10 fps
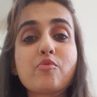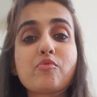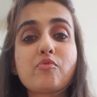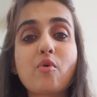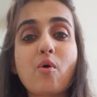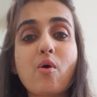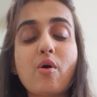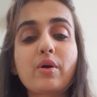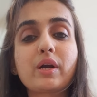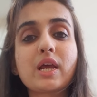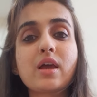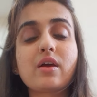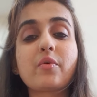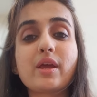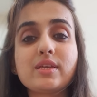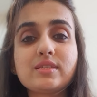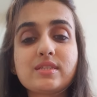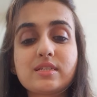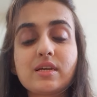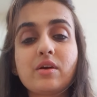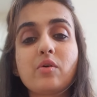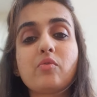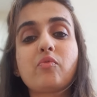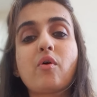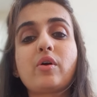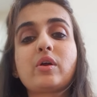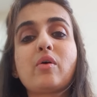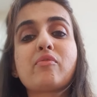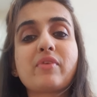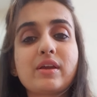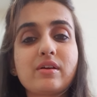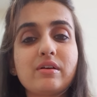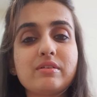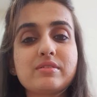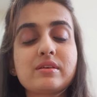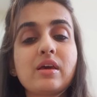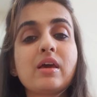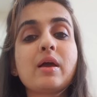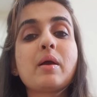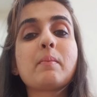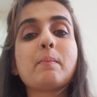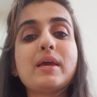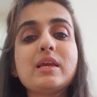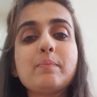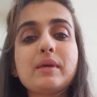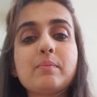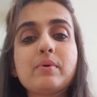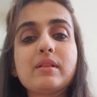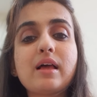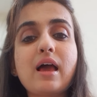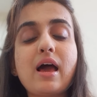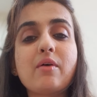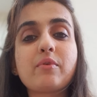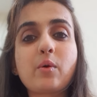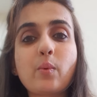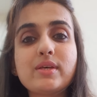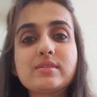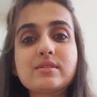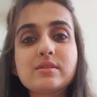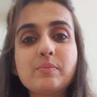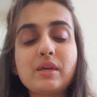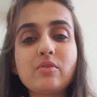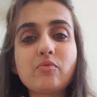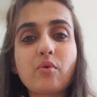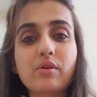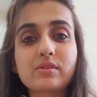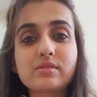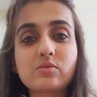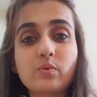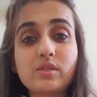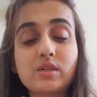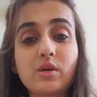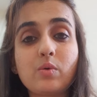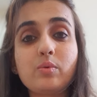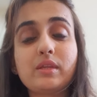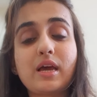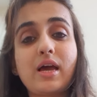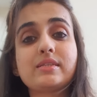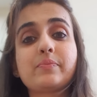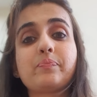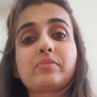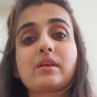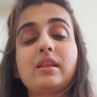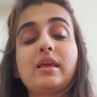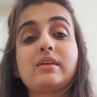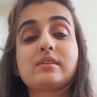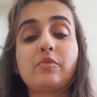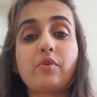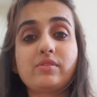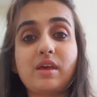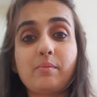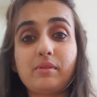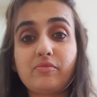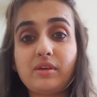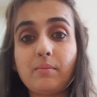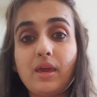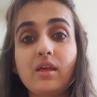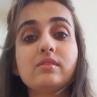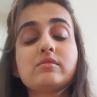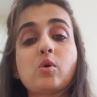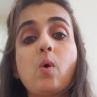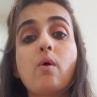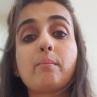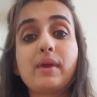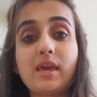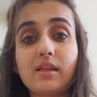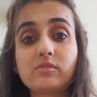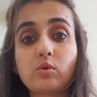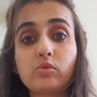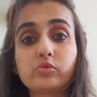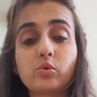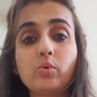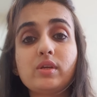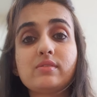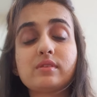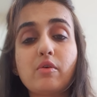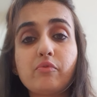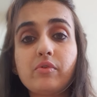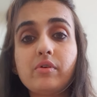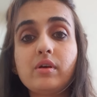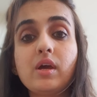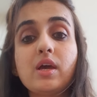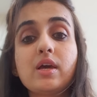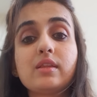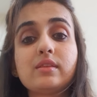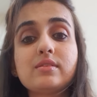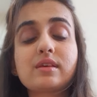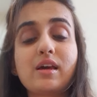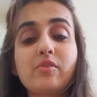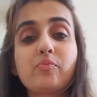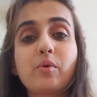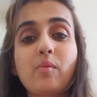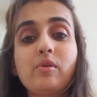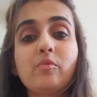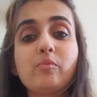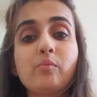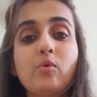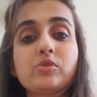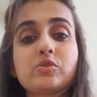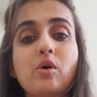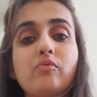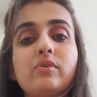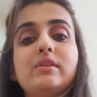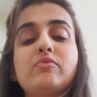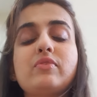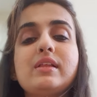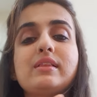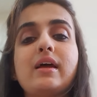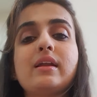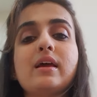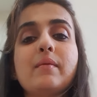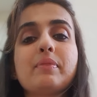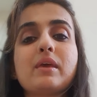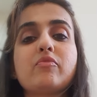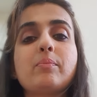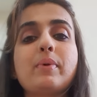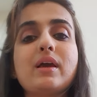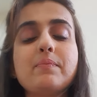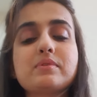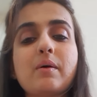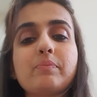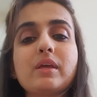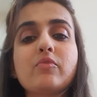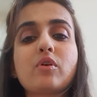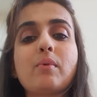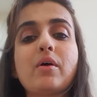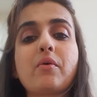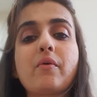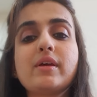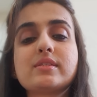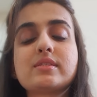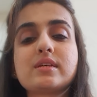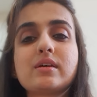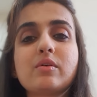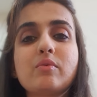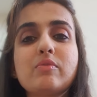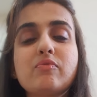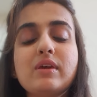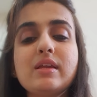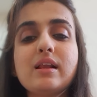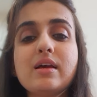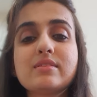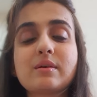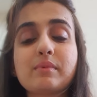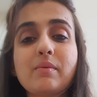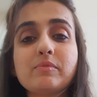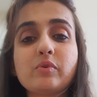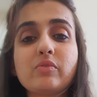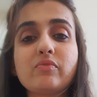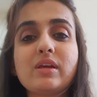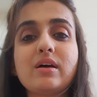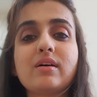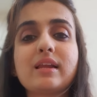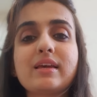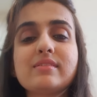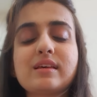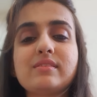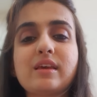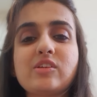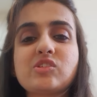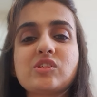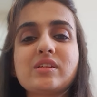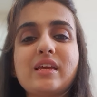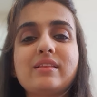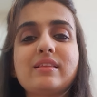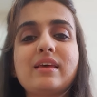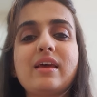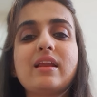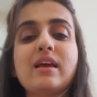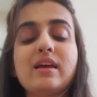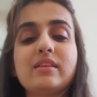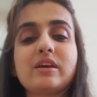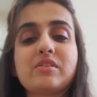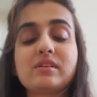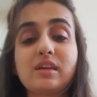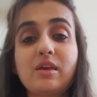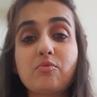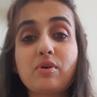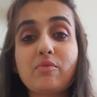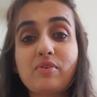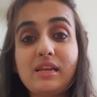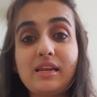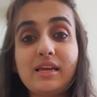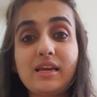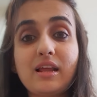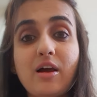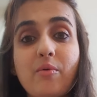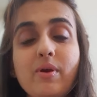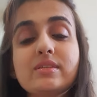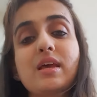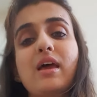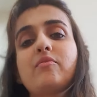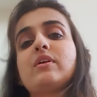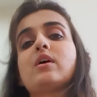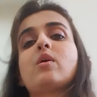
for wrist for your fingers many people have requested me for this video that like say for example females or males also they suffer this kind of problem most often they feel that if we pick up something from our wrist we feel sometimes we feel a clicking sensation and then there is a give way feeling in our wrist and we are